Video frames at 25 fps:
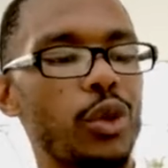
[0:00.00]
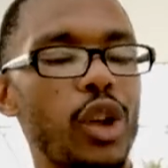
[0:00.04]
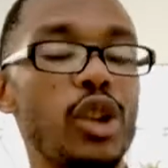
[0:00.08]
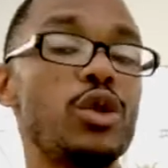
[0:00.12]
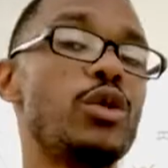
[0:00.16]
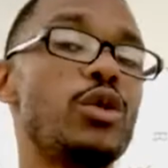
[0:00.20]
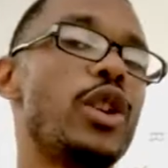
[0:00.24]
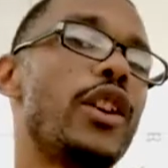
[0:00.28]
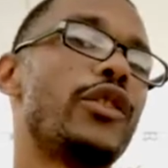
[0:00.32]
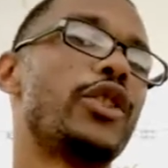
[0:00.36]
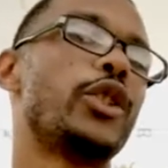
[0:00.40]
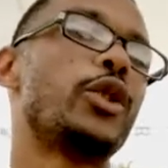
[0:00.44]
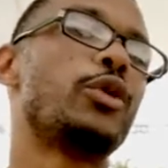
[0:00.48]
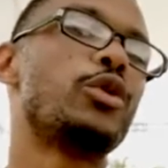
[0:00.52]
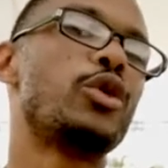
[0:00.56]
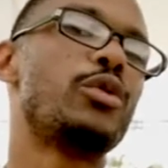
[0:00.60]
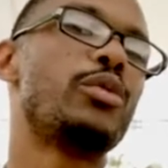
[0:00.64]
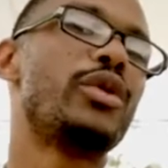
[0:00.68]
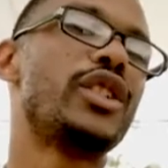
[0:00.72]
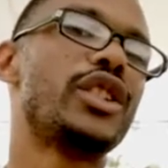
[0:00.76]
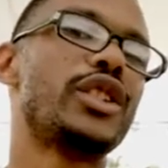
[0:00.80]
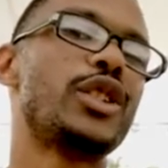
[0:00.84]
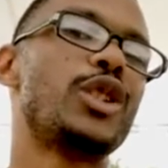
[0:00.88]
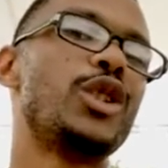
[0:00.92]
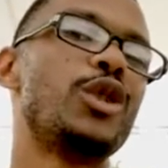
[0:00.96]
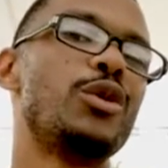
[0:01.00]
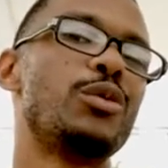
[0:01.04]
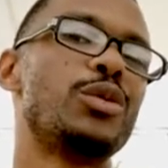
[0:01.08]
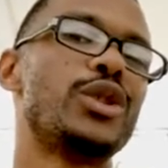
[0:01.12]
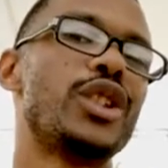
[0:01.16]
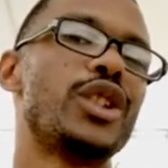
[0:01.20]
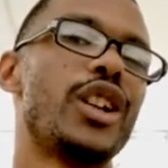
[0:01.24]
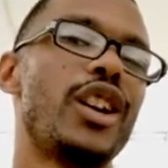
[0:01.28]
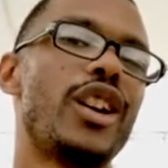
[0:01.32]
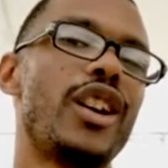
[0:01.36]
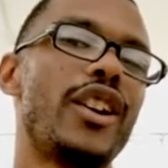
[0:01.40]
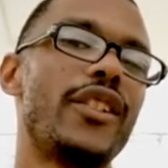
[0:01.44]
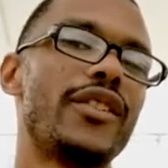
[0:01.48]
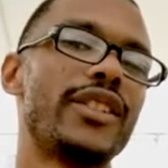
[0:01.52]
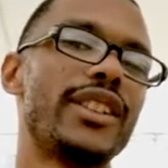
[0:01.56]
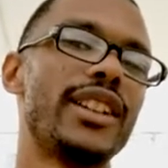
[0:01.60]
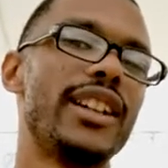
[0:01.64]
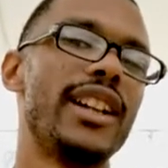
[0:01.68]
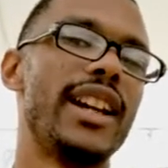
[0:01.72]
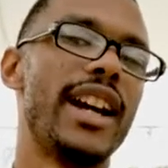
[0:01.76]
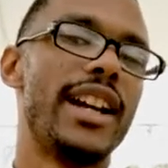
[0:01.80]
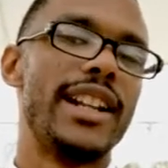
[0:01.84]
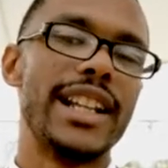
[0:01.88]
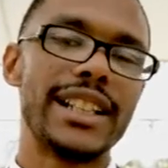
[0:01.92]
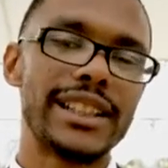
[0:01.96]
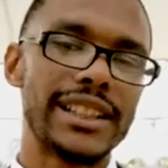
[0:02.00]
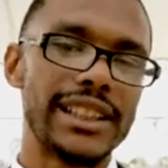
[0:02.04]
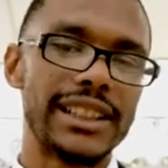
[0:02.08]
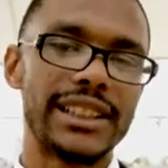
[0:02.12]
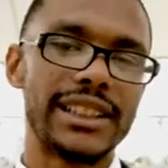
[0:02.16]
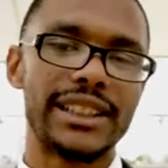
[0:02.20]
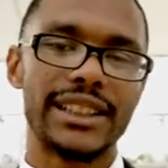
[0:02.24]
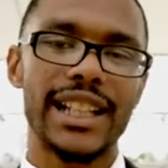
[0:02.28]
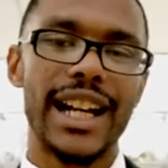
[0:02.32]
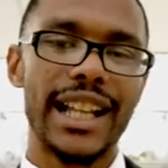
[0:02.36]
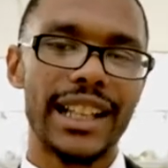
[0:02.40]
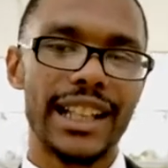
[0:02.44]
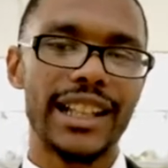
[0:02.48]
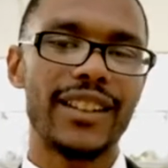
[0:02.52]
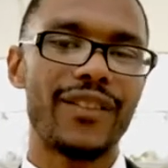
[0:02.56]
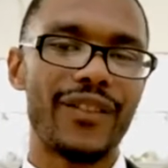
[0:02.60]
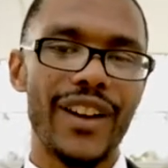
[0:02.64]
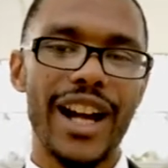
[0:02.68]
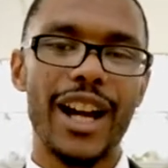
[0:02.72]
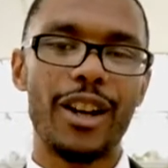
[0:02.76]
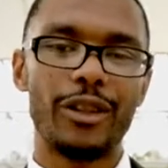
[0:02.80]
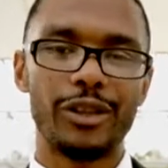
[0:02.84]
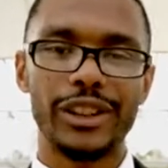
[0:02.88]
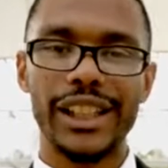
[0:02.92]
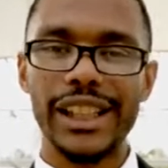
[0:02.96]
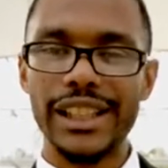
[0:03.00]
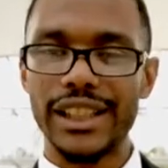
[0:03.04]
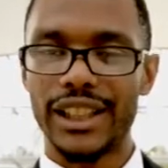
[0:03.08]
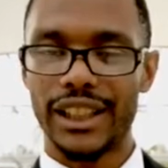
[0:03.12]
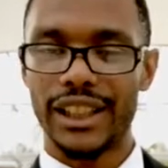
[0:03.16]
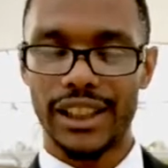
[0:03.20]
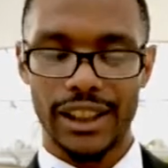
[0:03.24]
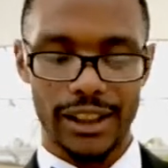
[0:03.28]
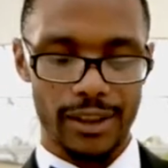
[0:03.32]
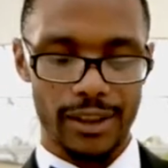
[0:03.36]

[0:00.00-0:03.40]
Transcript: row of the Rubik's Cube solved. And that's a solid foundation.